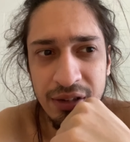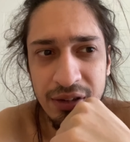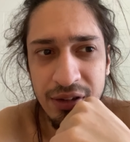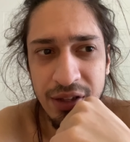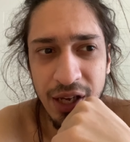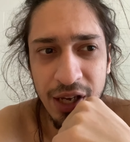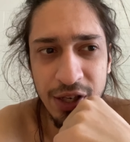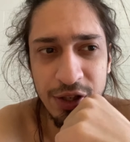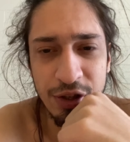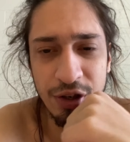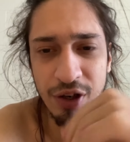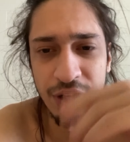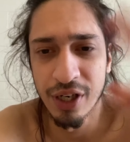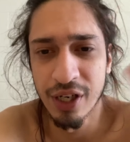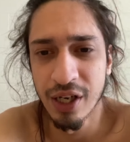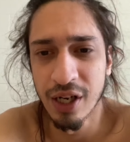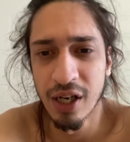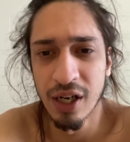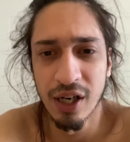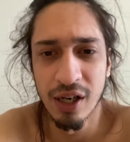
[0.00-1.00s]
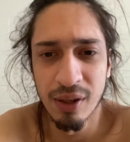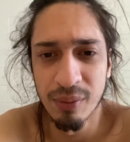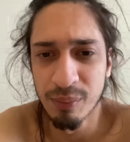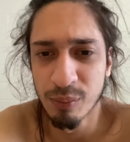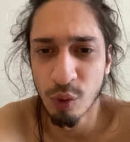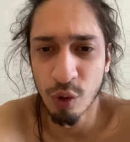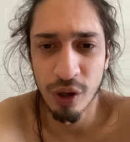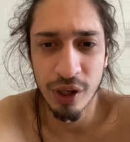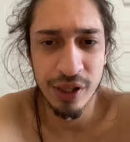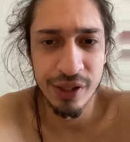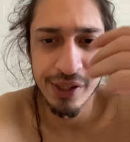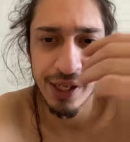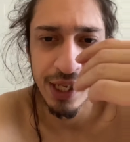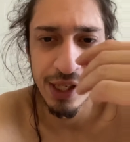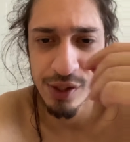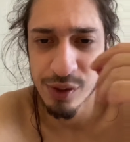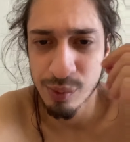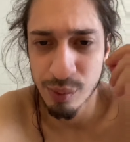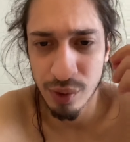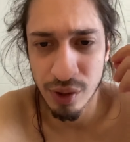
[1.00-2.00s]
that you're in a more
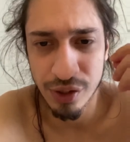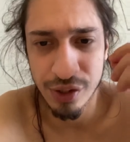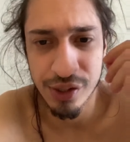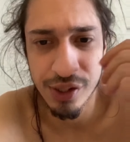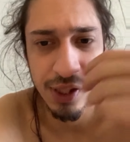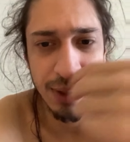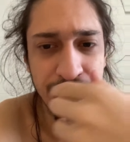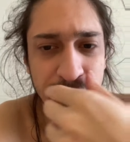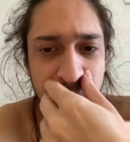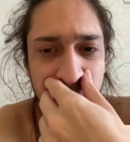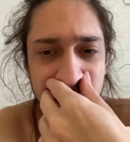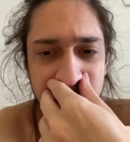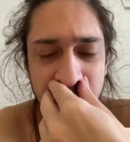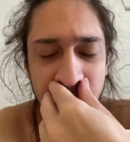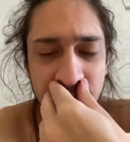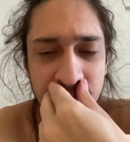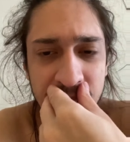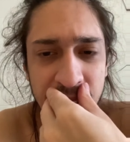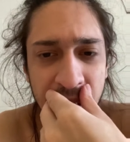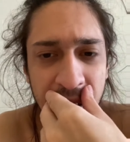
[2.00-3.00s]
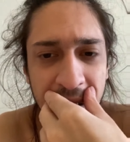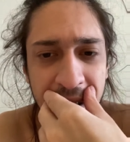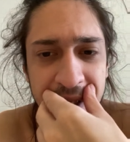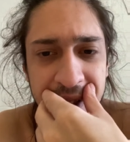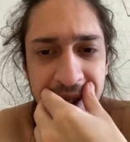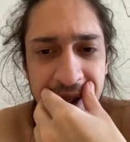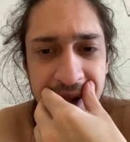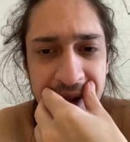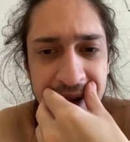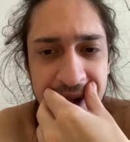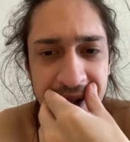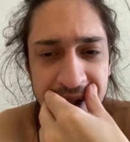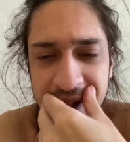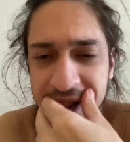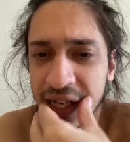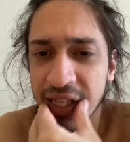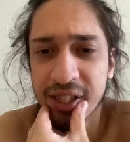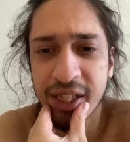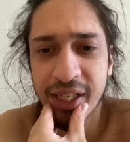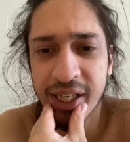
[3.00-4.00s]
intense world or something like that. Uh,
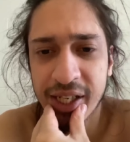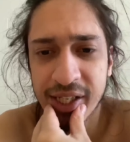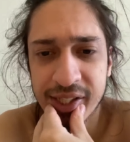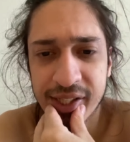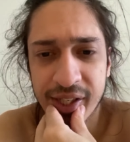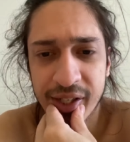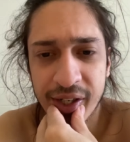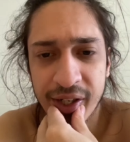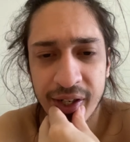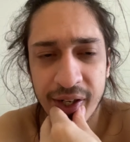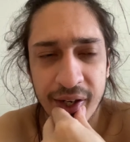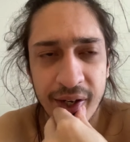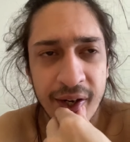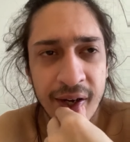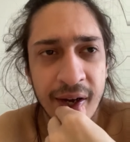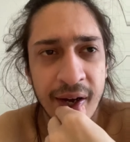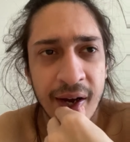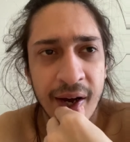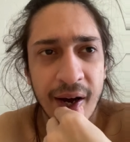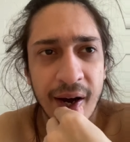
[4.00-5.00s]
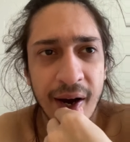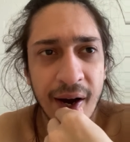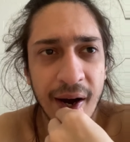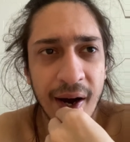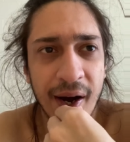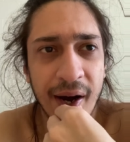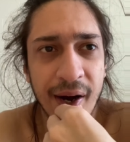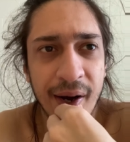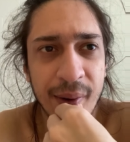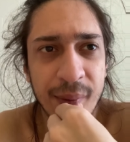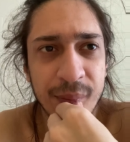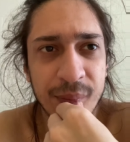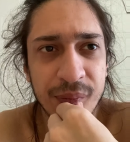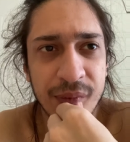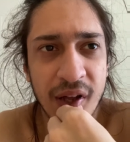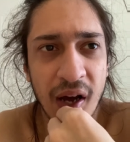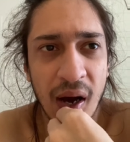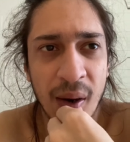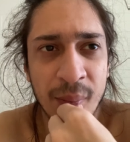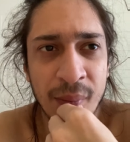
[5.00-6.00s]
that's not the case at all.
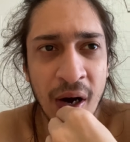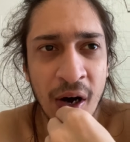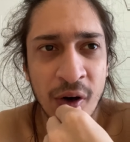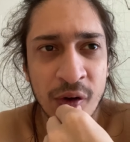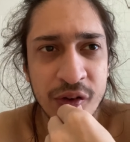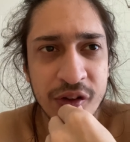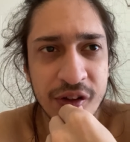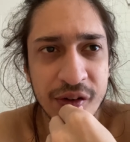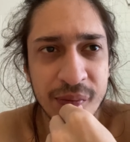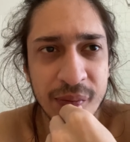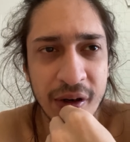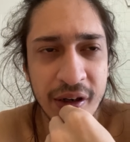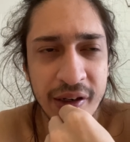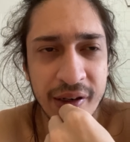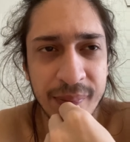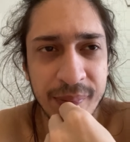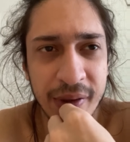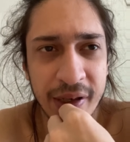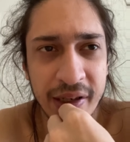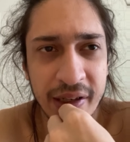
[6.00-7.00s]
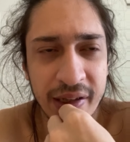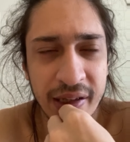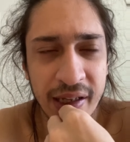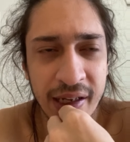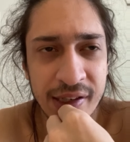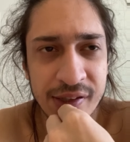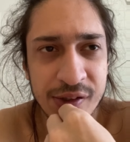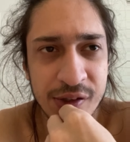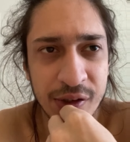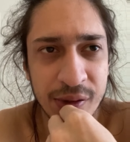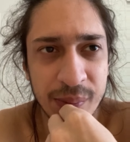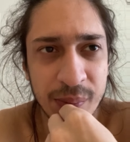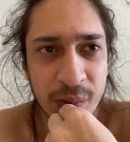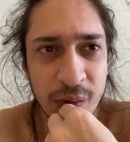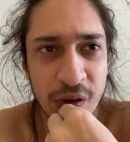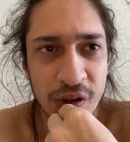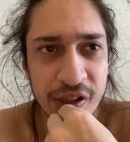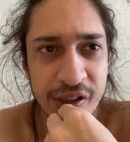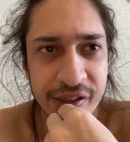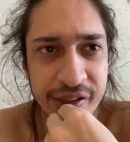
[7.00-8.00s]
Um, the amount of money being less or
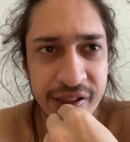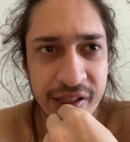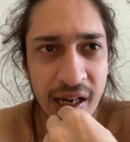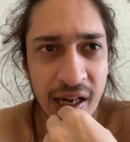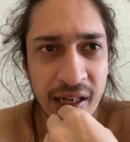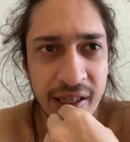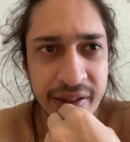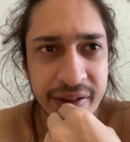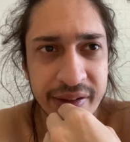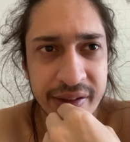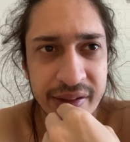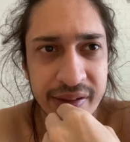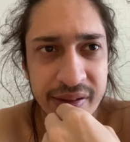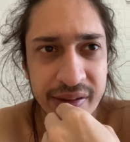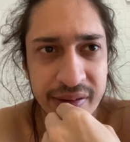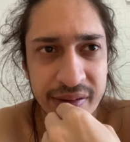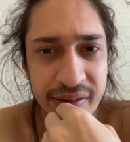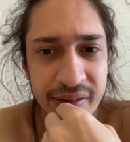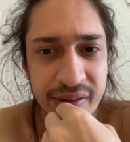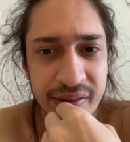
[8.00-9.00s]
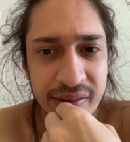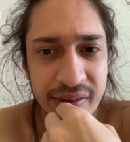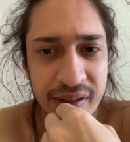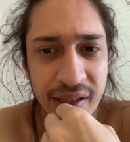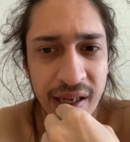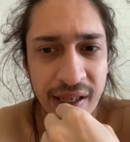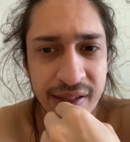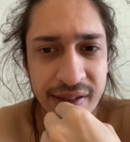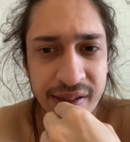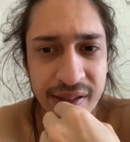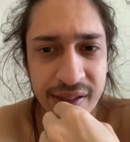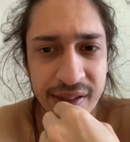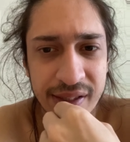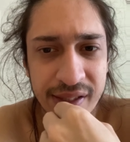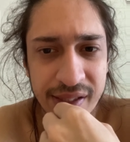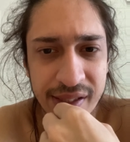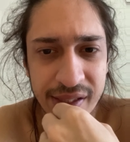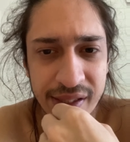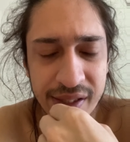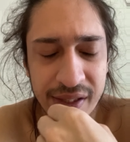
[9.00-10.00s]
more is not not the
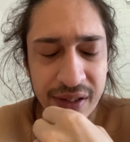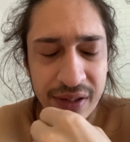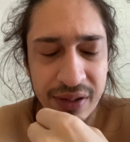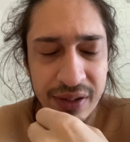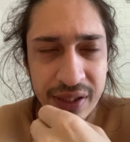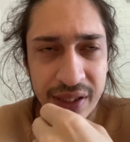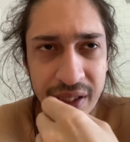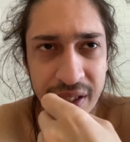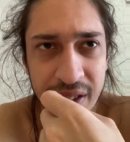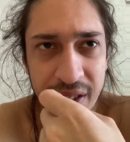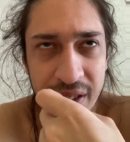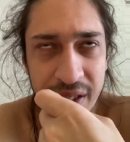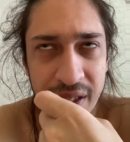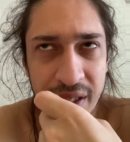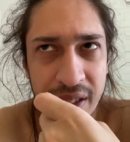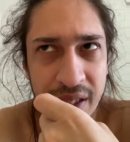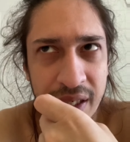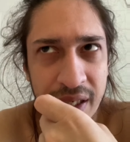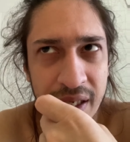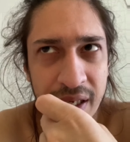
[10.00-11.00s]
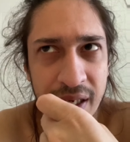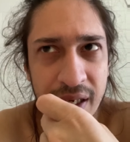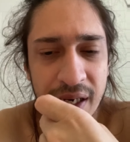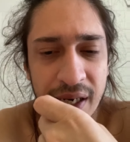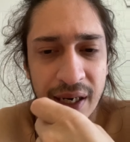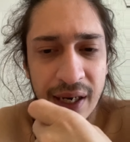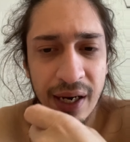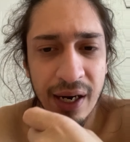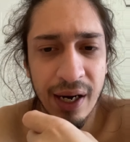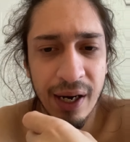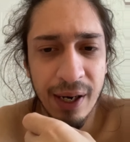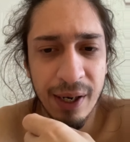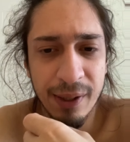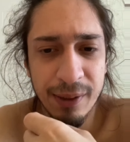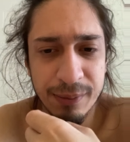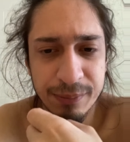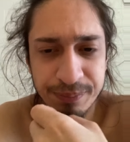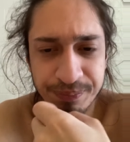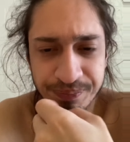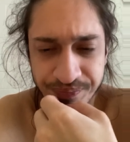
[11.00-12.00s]
deal there.
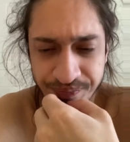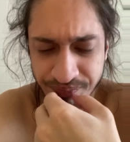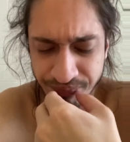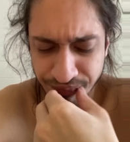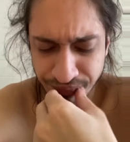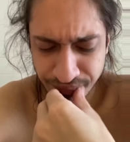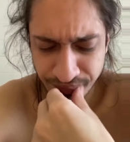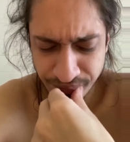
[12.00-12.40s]
Um,